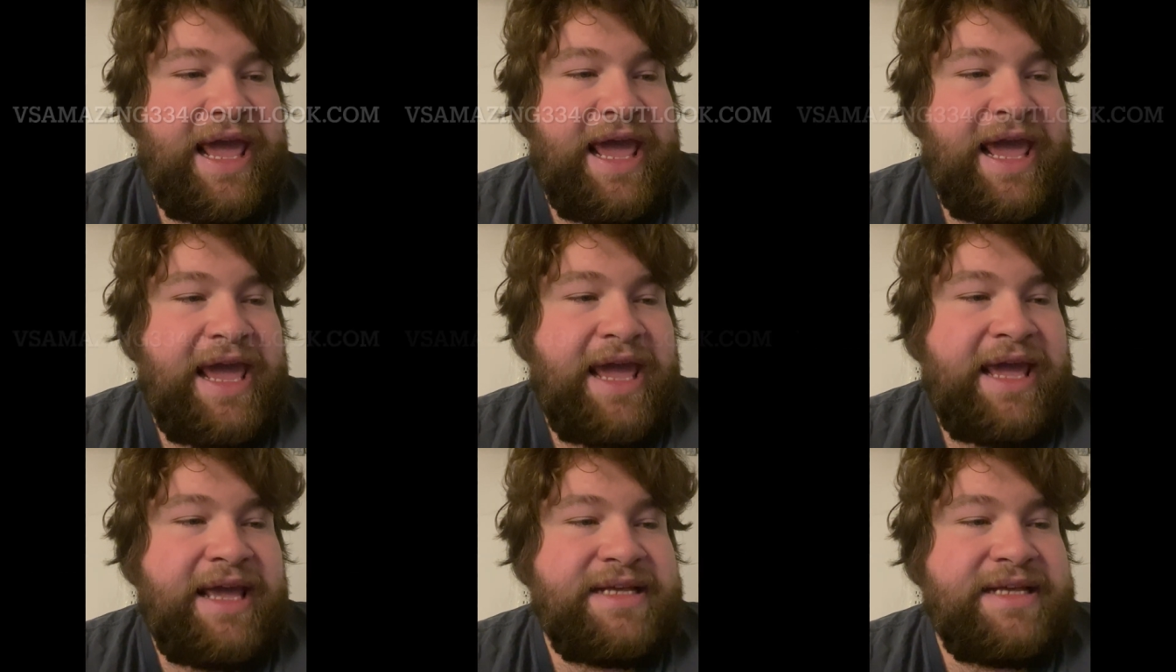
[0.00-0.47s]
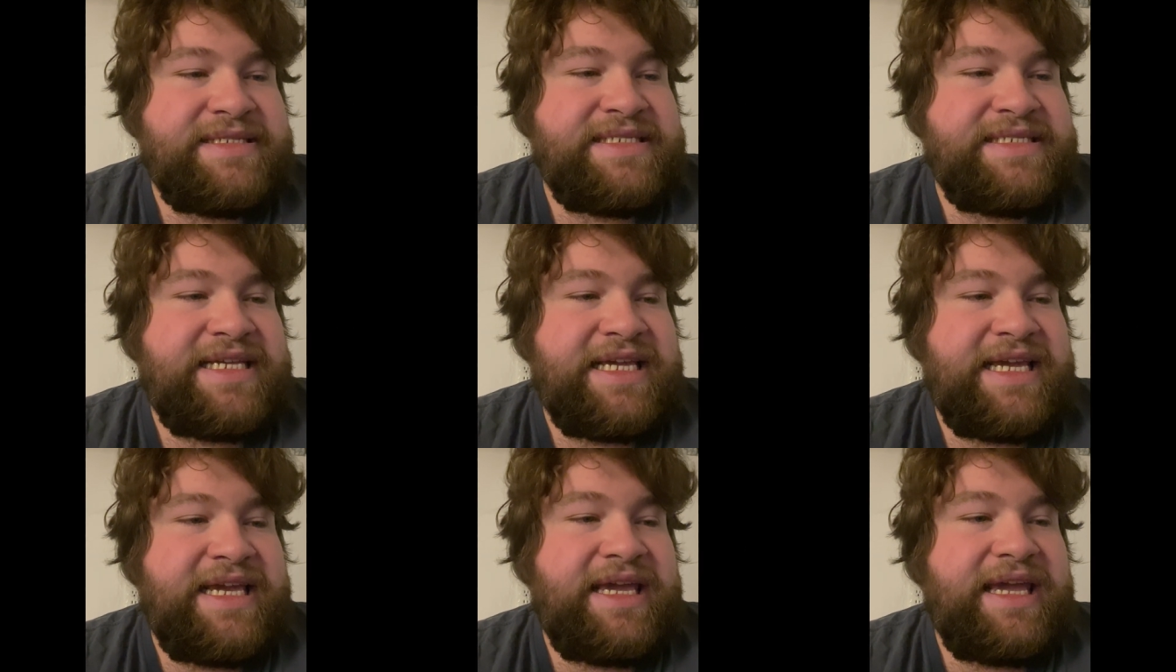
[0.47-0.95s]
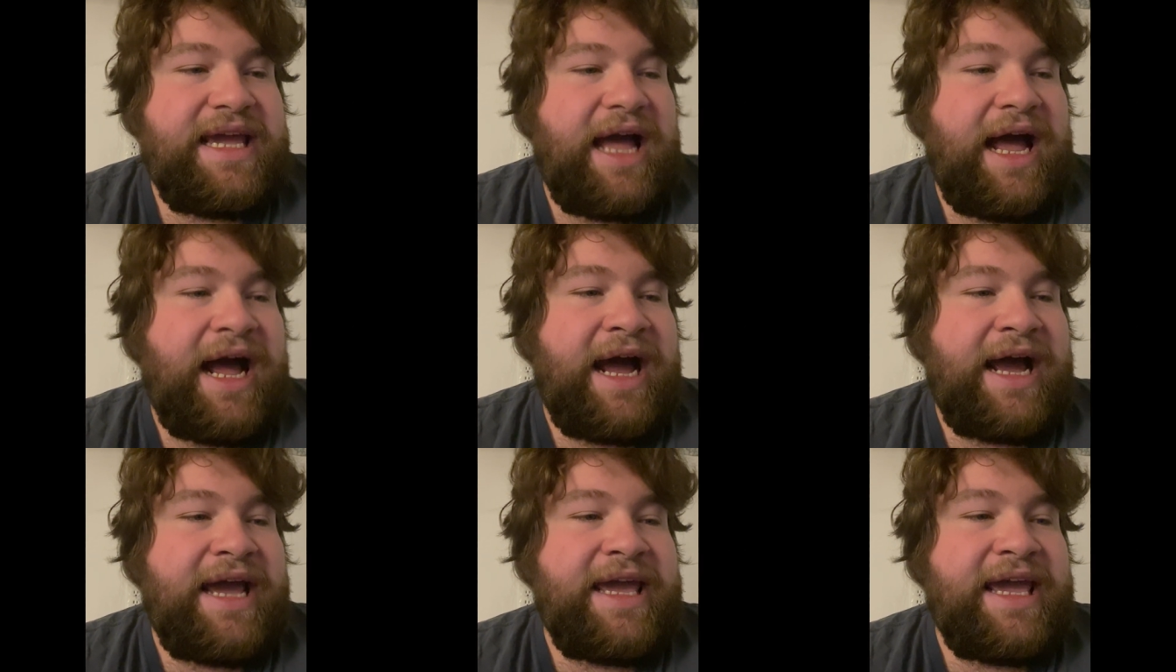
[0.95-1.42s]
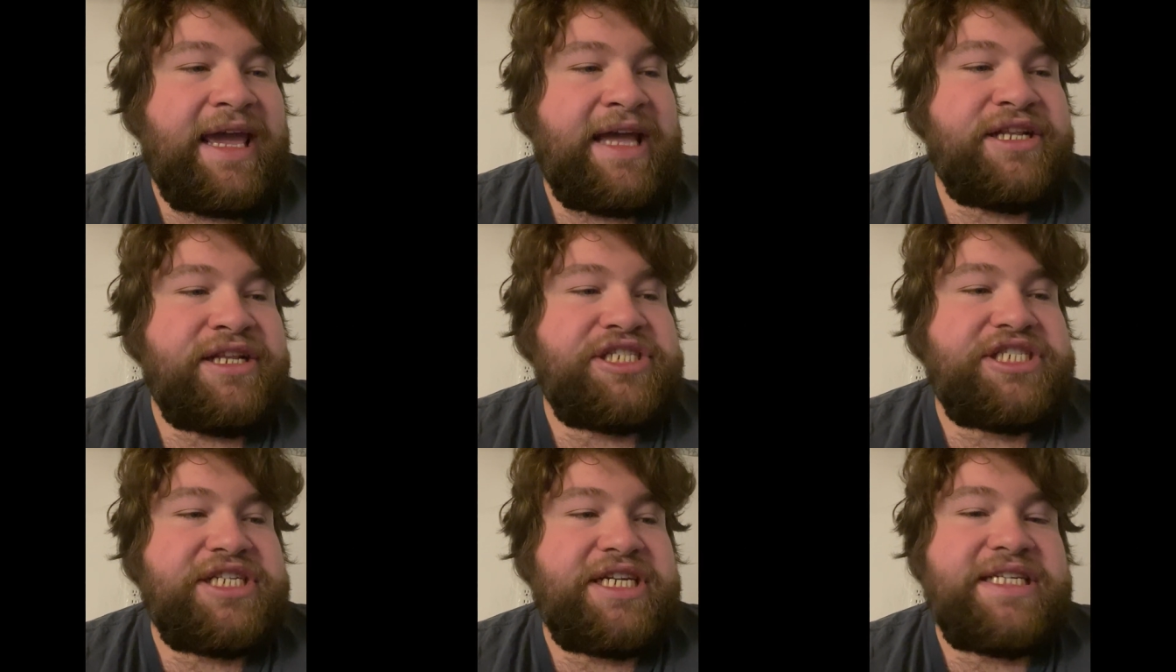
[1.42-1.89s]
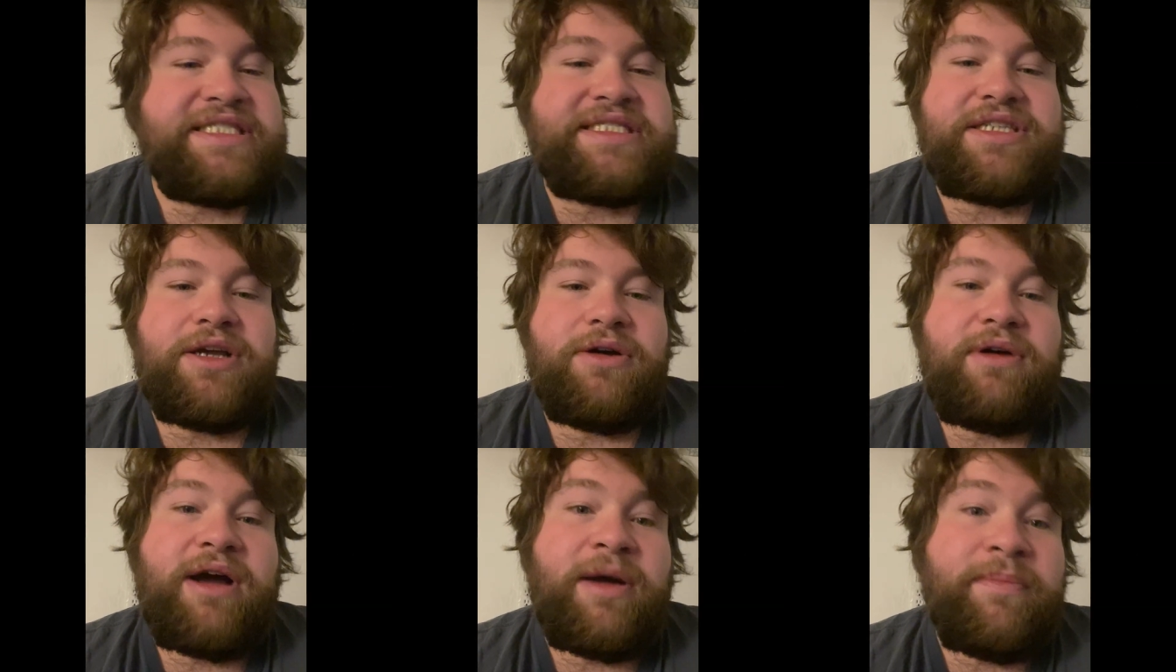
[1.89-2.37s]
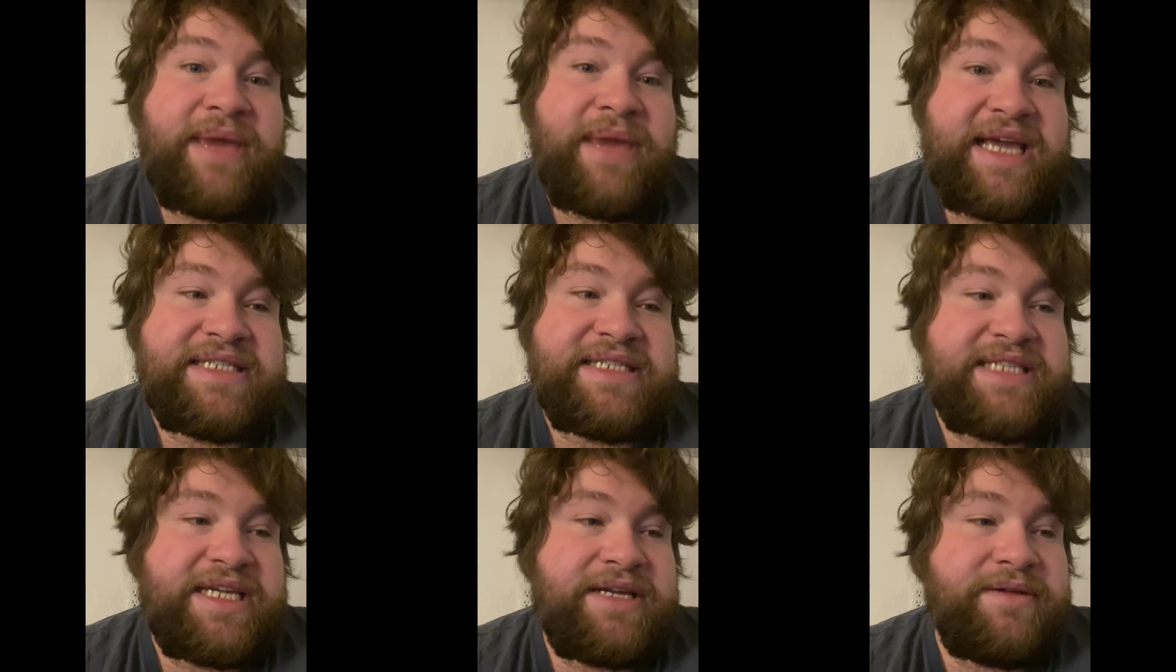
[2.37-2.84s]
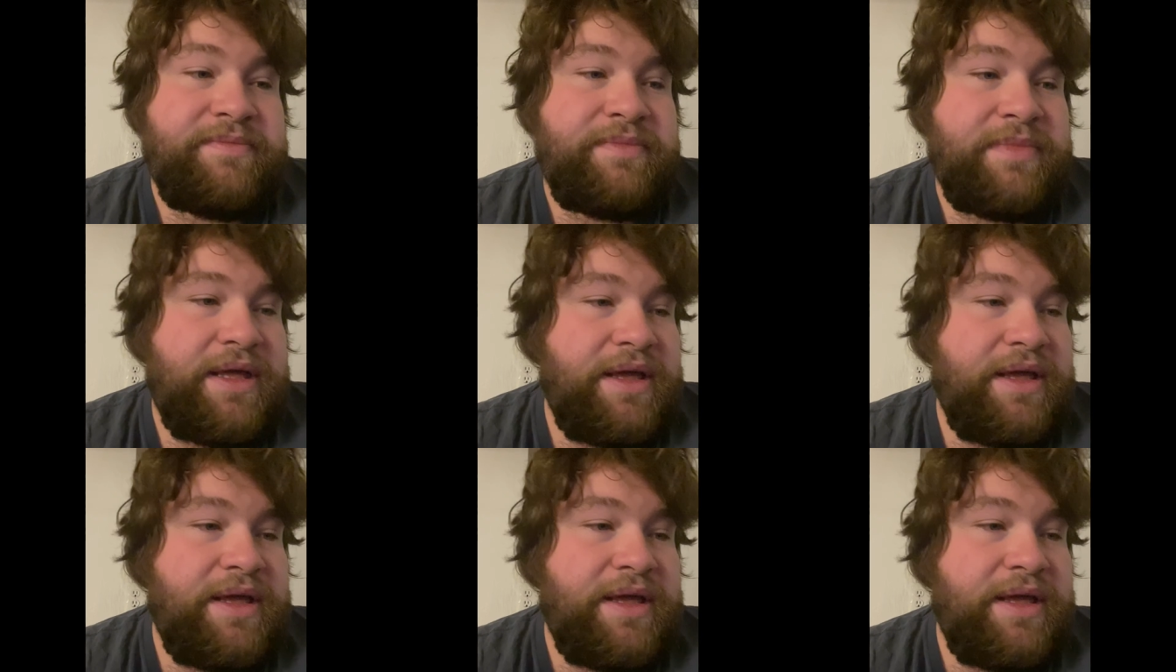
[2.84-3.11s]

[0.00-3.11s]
A Z I N G, so amazing,